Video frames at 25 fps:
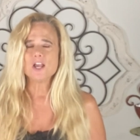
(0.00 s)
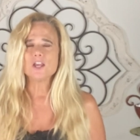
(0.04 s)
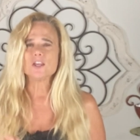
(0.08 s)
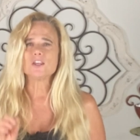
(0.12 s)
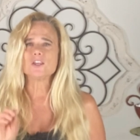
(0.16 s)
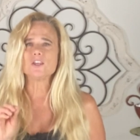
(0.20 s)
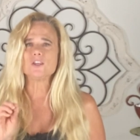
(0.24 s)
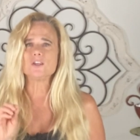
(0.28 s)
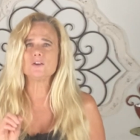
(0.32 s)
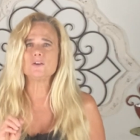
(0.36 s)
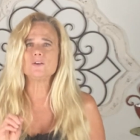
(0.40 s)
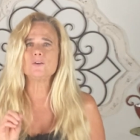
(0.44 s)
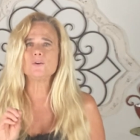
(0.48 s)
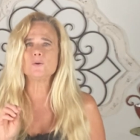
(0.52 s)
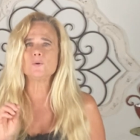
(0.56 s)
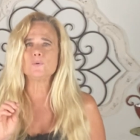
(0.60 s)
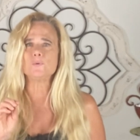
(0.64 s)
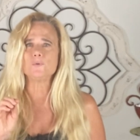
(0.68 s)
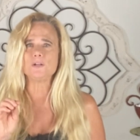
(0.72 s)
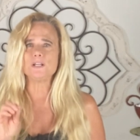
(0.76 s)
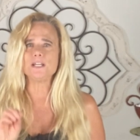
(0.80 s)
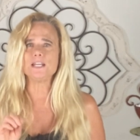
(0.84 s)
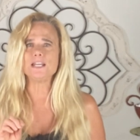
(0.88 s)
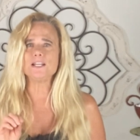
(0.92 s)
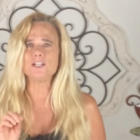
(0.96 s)
You
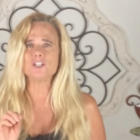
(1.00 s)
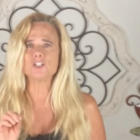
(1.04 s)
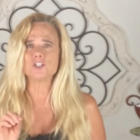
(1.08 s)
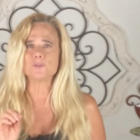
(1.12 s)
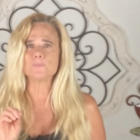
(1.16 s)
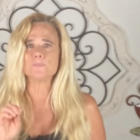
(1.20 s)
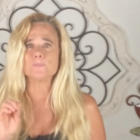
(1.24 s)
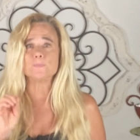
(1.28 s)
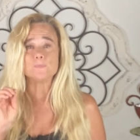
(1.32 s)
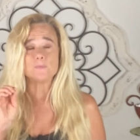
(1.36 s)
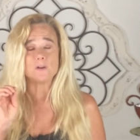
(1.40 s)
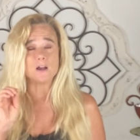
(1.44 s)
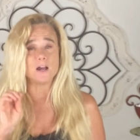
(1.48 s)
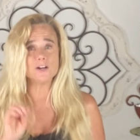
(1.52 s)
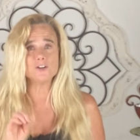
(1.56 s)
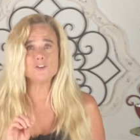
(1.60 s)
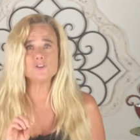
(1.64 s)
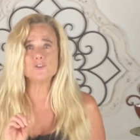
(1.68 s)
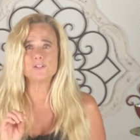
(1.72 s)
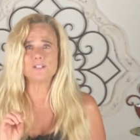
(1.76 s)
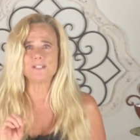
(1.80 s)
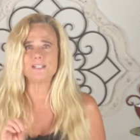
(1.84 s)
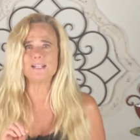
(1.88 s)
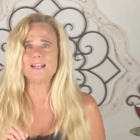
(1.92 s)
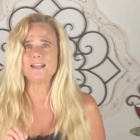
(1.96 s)
need to
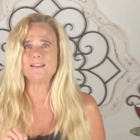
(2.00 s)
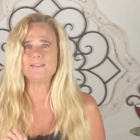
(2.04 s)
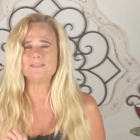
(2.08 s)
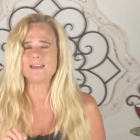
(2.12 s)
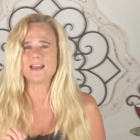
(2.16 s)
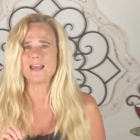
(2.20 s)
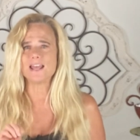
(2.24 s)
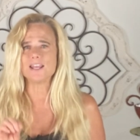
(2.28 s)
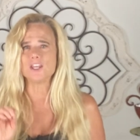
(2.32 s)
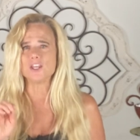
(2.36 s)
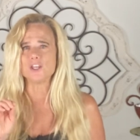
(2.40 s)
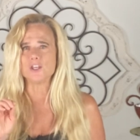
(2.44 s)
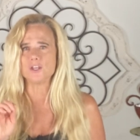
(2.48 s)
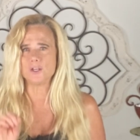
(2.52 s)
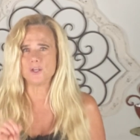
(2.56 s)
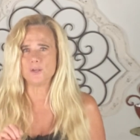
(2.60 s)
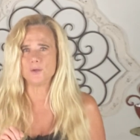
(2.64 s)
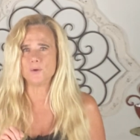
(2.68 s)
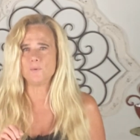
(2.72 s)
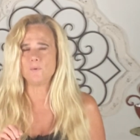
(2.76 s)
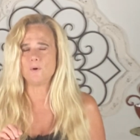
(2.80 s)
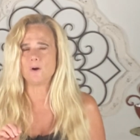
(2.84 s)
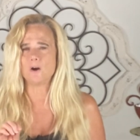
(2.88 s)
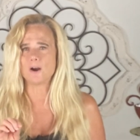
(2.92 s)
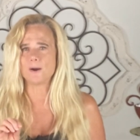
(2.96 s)
understand that
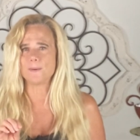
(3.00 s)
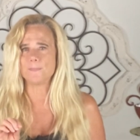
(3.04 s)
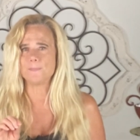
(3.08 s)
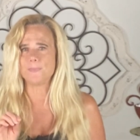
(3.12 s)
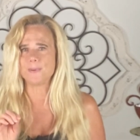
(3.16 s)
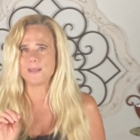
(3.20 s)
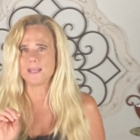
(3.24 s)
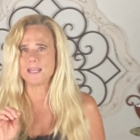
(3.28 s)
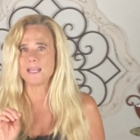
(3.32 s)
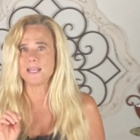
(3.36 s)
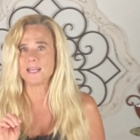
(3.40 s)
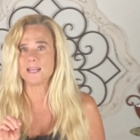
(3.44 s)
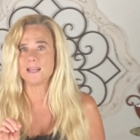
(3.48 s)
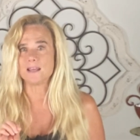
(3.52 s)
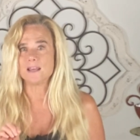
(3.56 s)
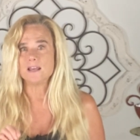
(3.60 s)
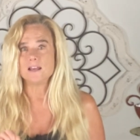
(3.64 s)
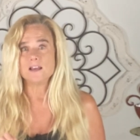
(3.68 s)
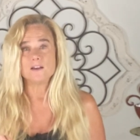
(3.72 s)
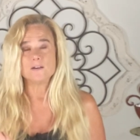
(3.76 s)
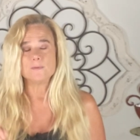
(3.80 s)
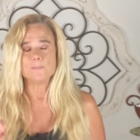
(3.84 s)
you are being